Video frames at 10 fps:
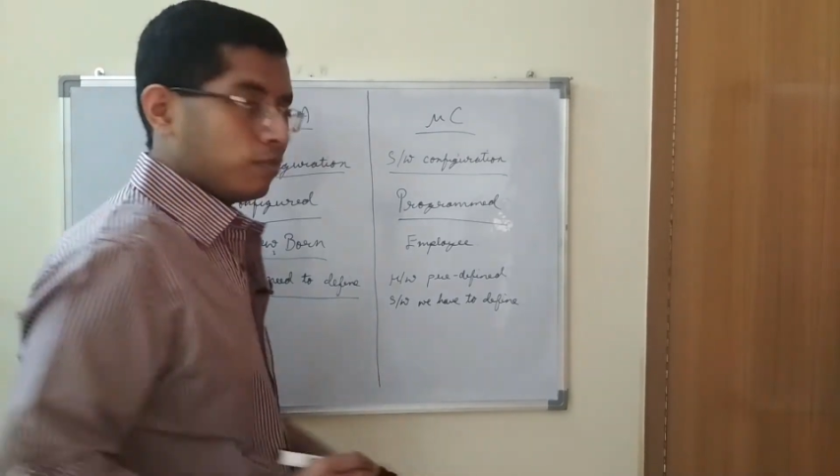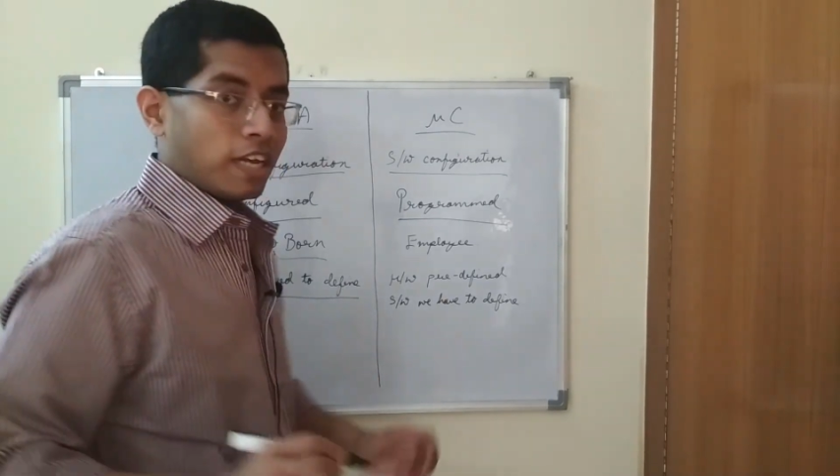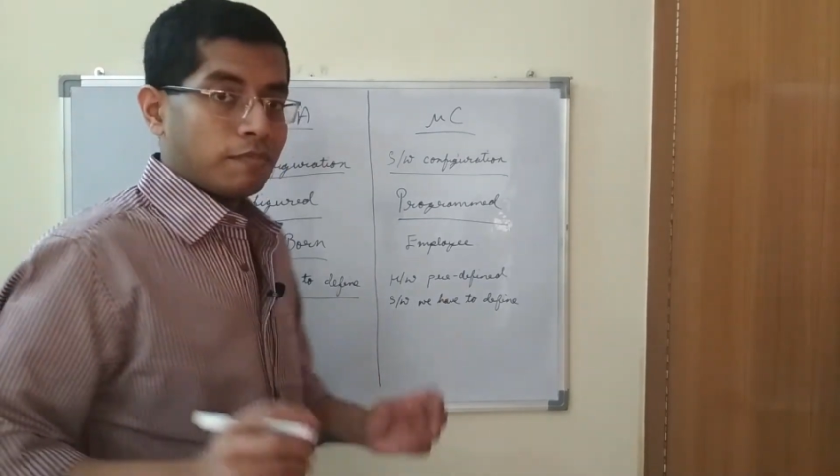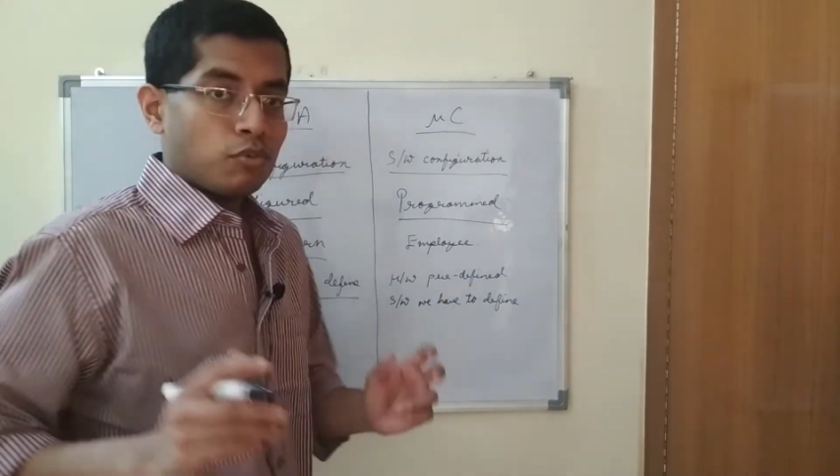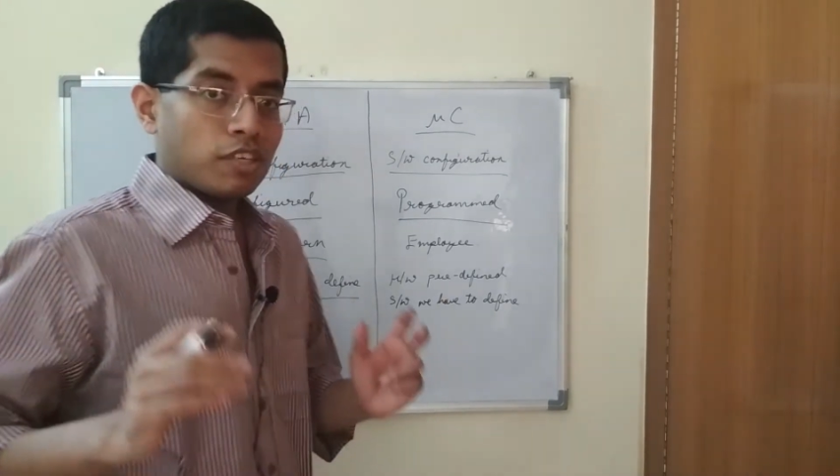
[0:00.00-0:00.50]
we
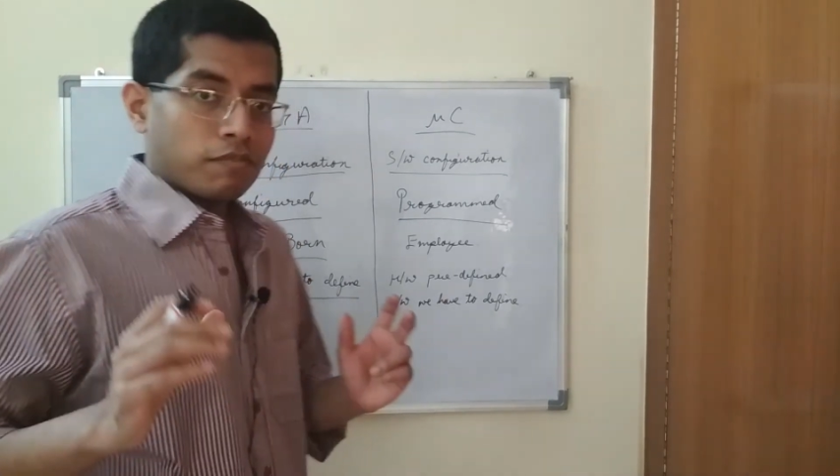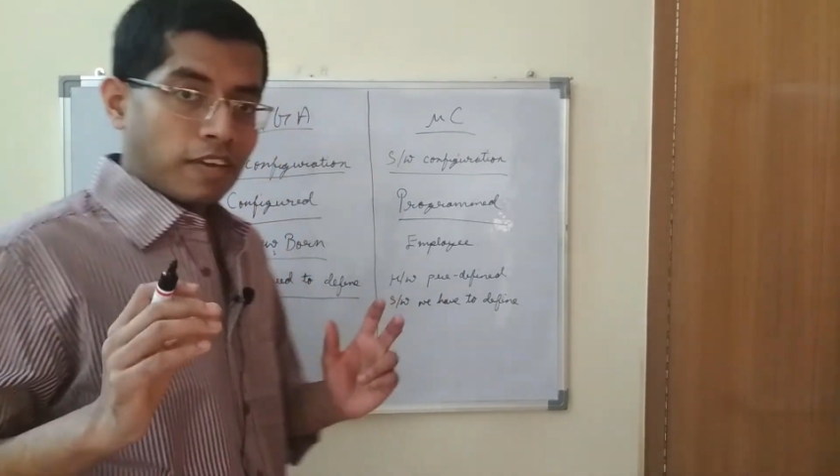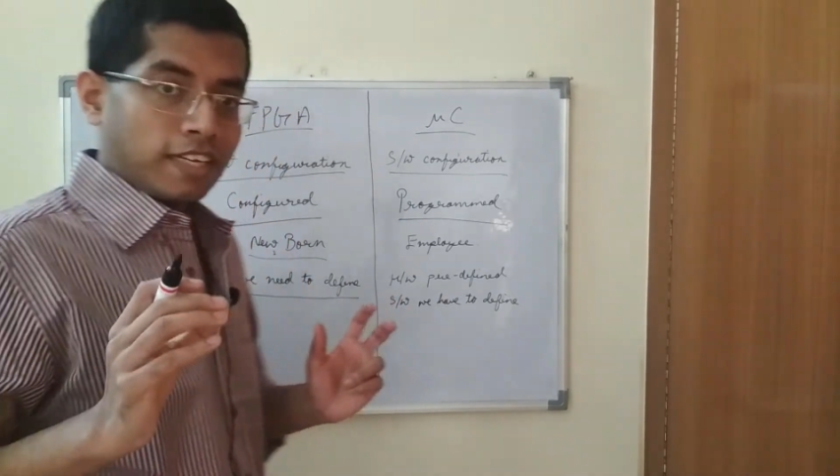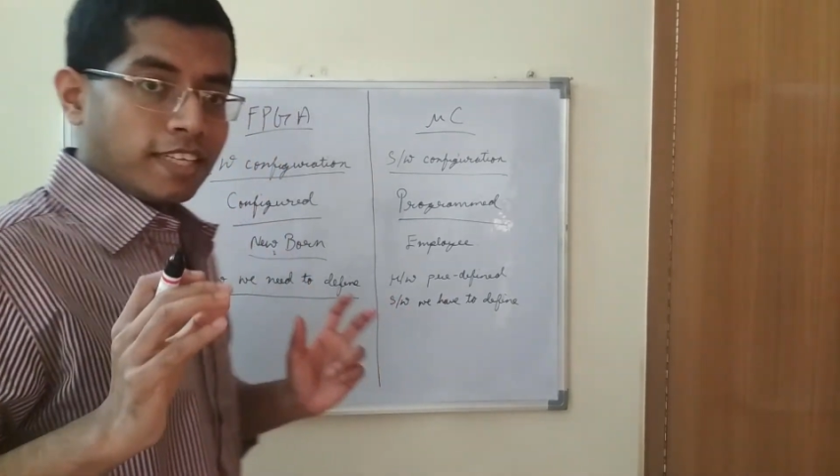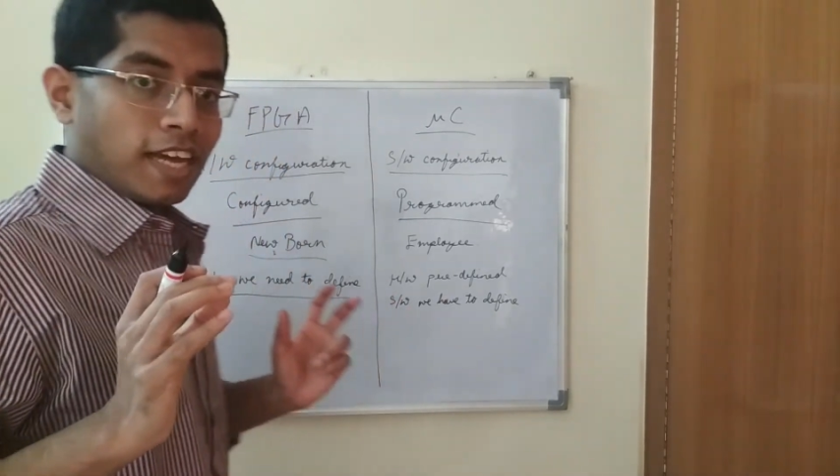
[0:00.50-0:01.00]
have to
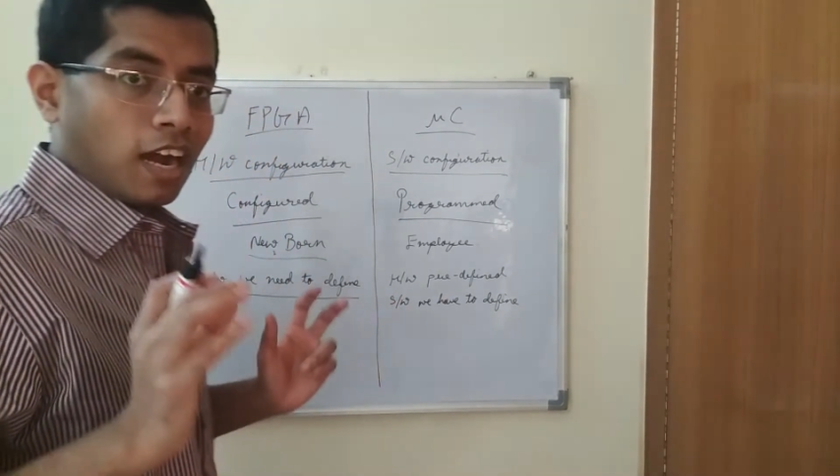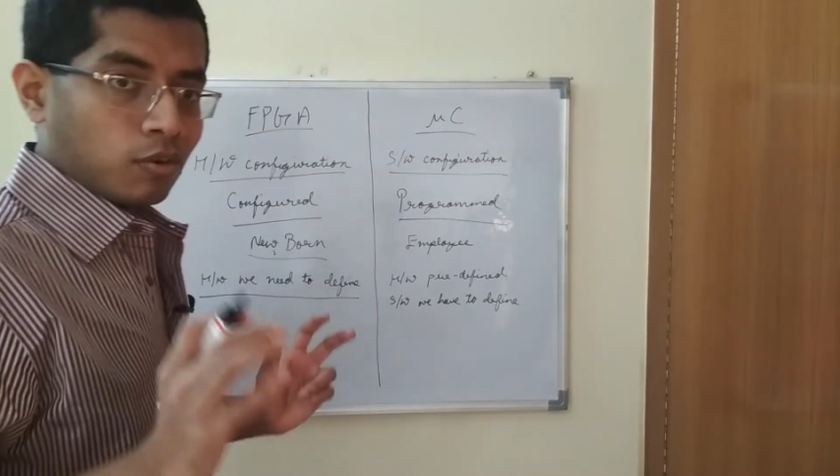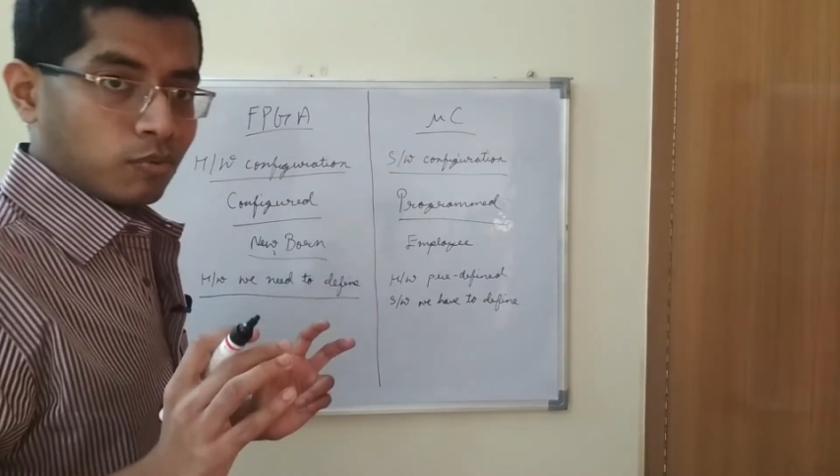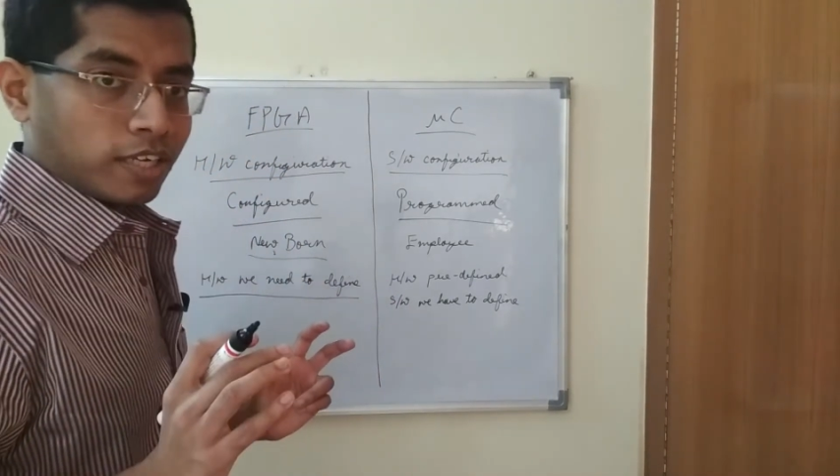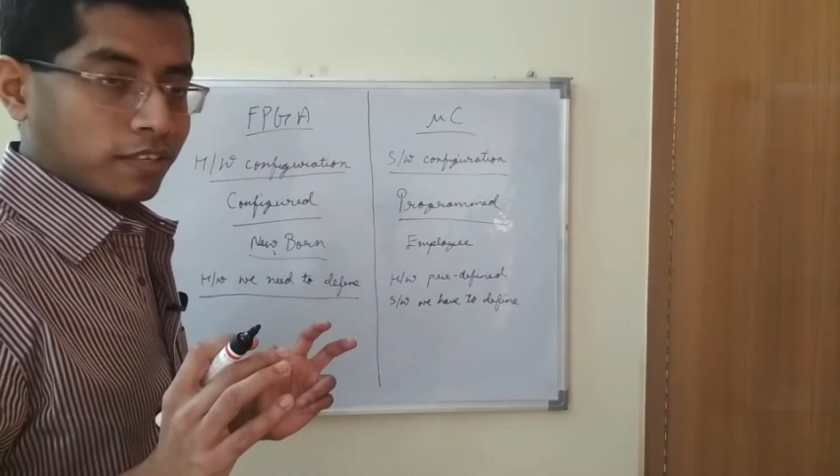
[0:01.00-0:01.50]
define the
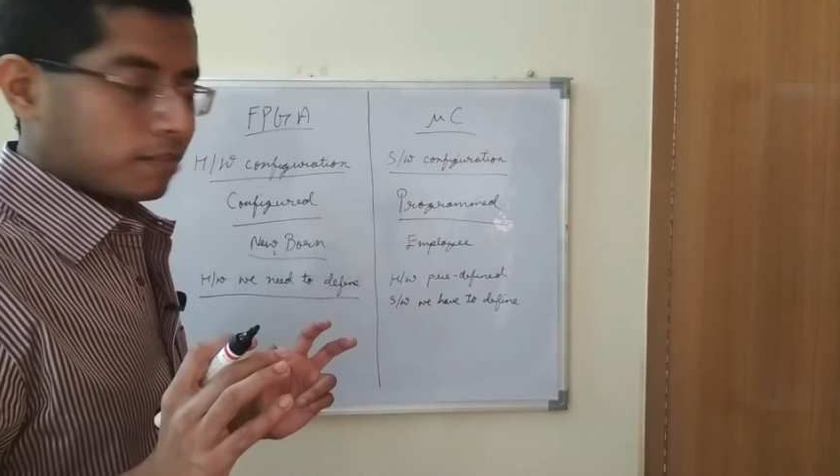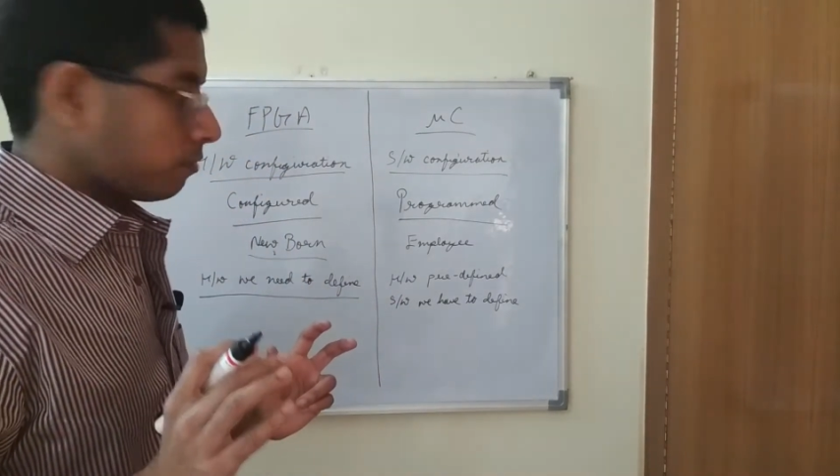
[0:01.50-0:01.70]
hardware